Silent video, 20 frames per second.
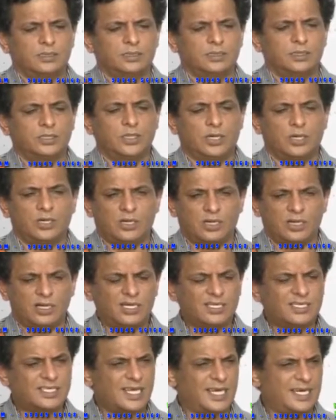In
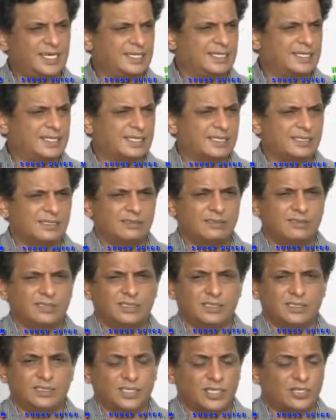all sides,
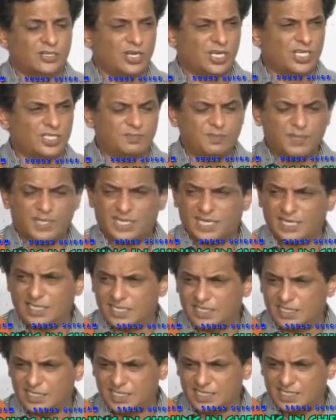the cosmic
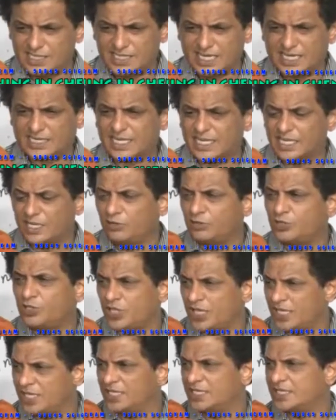energy is sucking out
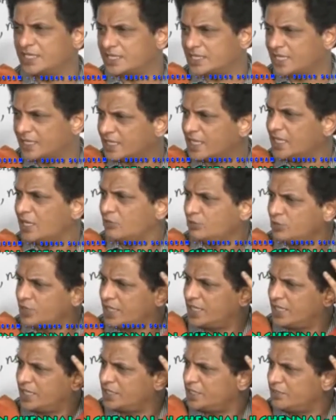your energy. Sucking out
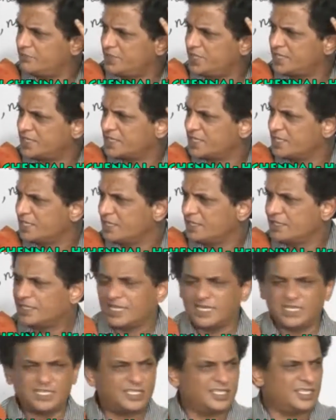your energy means
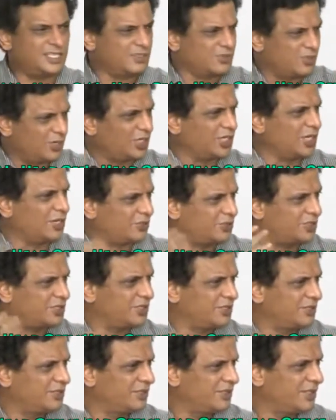energy is going out.
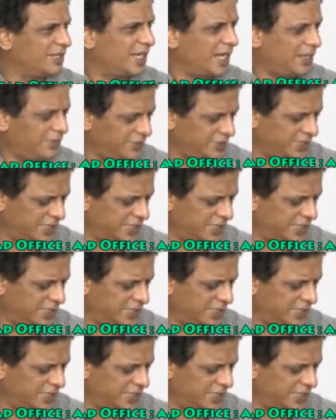Have you